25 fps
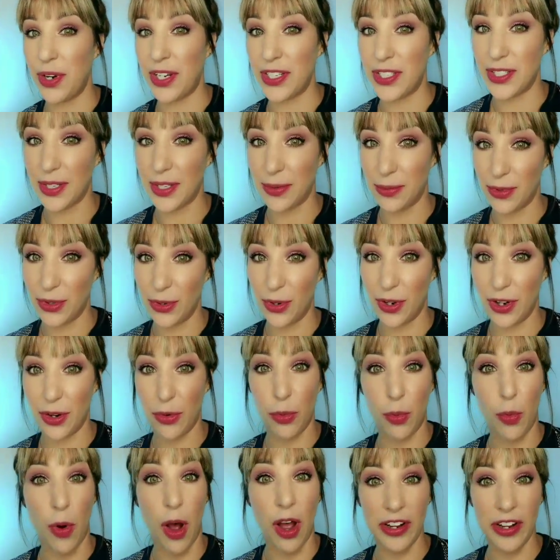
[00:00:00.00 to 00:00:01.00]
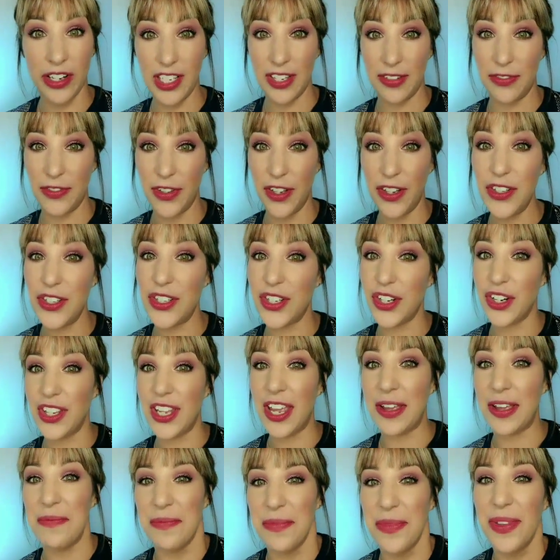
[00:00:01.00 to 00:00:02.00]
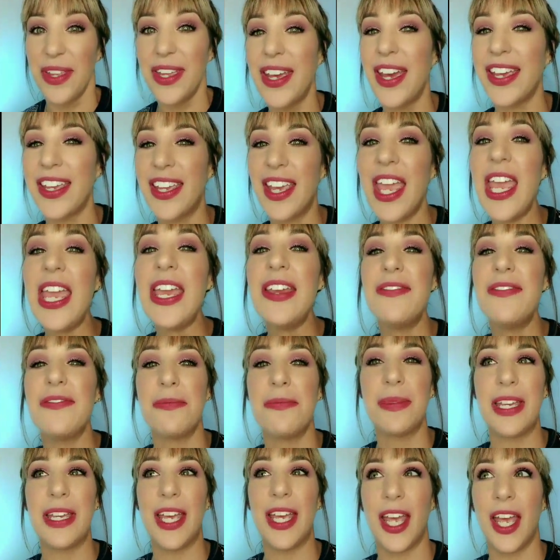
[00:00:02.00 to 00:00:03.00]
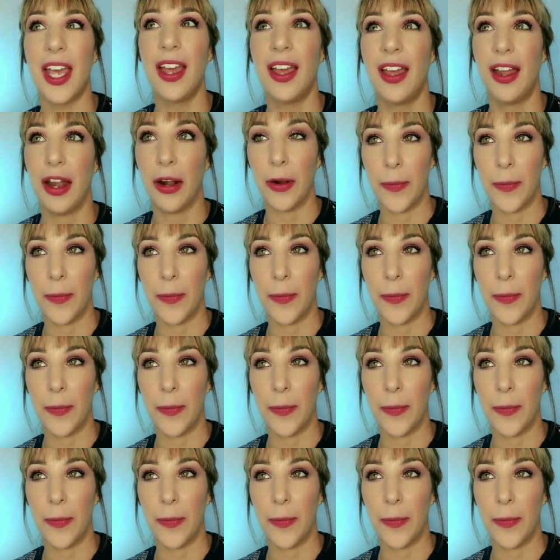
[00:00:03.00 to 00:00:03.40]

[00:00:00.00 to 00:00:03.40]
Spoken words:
pressed some sort of wonky filter that gave me